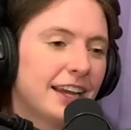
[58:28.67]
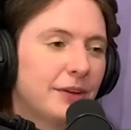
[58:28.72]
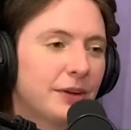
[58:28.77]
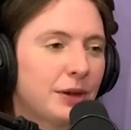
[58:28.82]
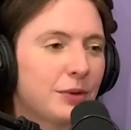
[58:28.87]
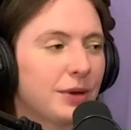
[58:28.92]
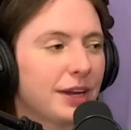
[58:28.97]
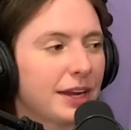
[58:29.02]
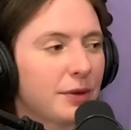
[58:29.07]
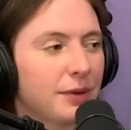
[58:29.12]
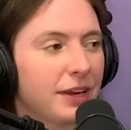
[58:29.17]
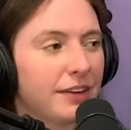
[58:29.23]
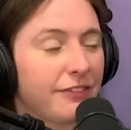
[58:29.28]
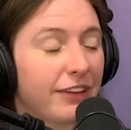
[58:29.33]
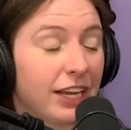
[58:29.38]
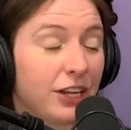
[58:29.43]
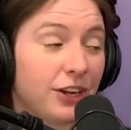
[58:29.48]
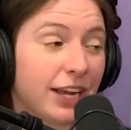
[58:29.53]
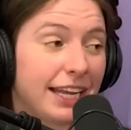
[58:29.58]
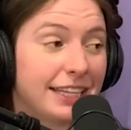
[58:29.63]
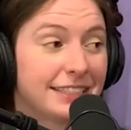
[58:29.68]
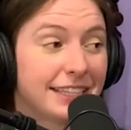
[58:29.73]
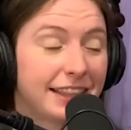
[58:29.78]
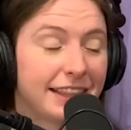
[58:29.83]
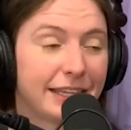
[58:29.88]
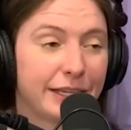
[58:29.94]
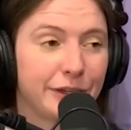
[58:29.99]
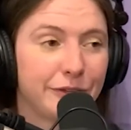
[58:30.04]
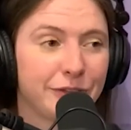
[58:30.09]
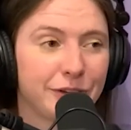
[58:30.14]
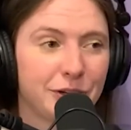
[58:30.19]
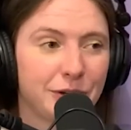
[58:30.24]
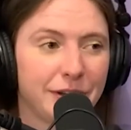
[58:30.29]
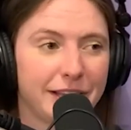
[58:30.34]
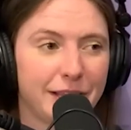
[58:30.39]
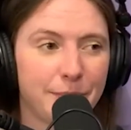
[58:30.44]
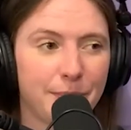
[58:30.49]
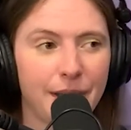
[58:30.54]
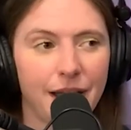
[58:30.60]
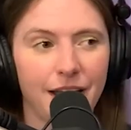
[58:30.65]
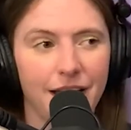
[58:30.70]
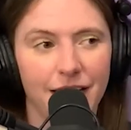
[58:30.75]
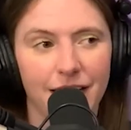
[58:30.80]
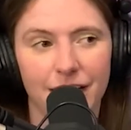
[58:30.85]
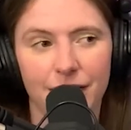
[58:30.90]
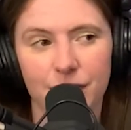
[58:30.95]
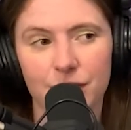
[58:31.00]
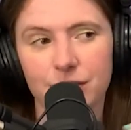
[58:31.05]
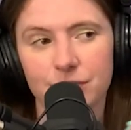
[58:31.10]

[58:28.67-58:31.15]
where can we find you guys? And thank you for doing the pod.